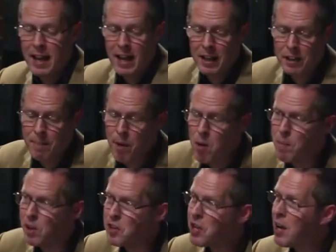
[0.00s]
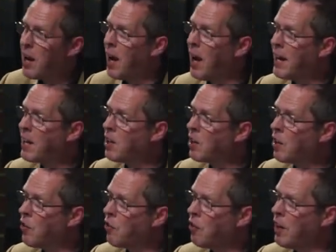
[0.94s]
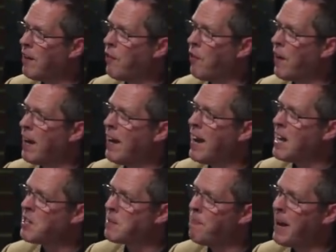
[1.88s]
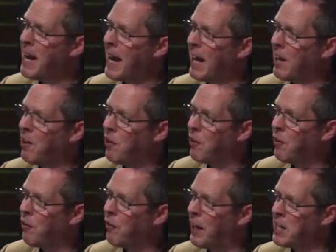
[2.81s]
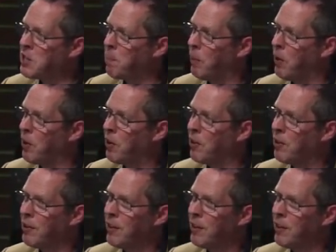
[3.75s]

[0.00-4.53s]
At the moment, I can conceive of a less bad Facebook